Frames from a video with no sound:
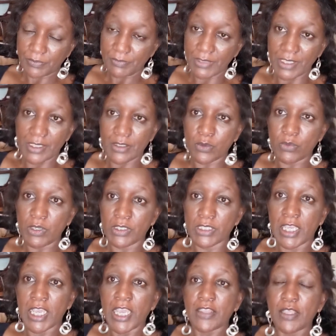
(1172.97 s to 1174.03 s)
in the world.
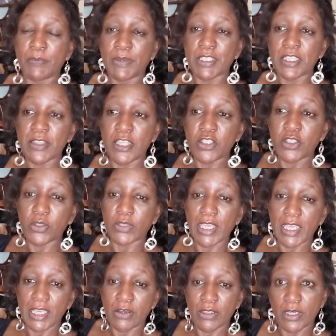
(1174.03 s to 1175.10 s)
The person that you're looking
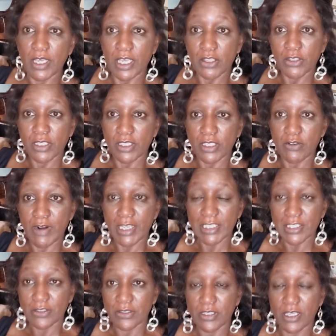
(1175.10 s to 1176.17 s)
out and the grass
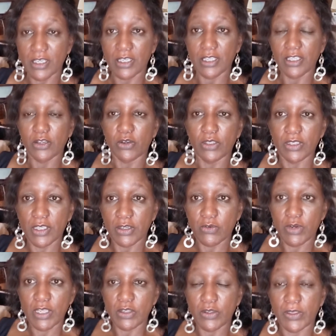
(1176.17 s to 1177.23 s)
is on the
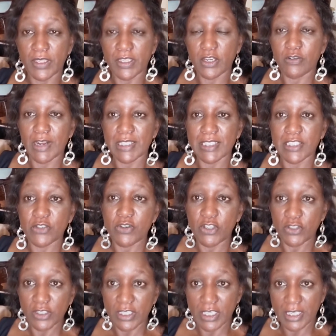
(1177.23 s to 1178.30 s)
green, you think the grass is green
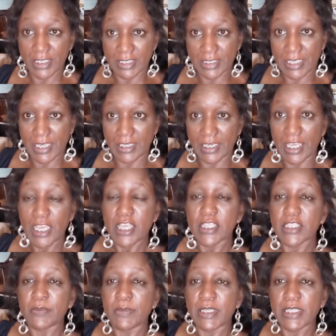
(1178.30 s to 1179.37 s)
on the other side.
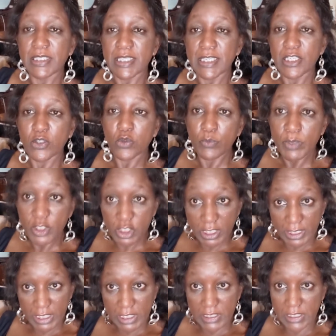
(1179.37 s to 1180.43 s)
Somebody said it could be
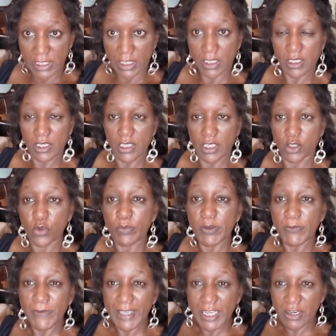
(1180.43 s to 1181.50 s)
Chinese, eh? It could be
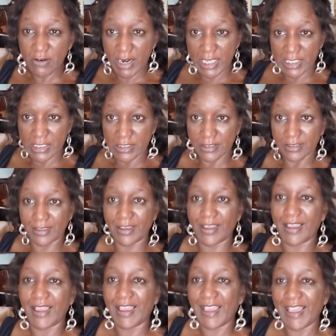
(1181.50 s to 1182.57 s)
fake grass.
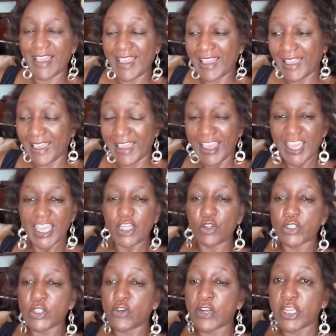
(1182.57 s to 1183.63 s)
It
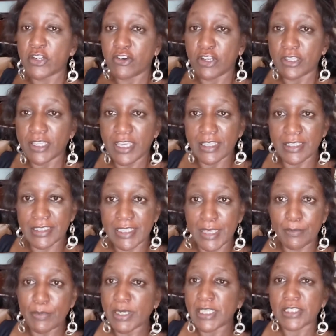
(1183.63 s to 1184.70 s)
looks greener on the other side,
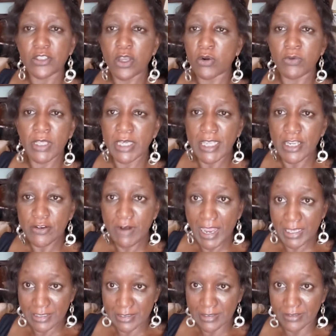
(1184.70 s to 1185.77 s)
but it's not really
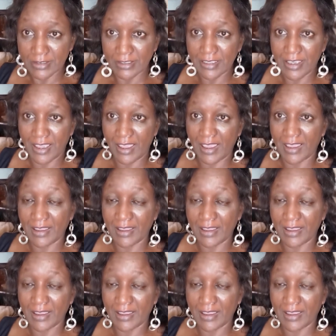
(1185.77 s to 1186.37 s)
grass. Yeah?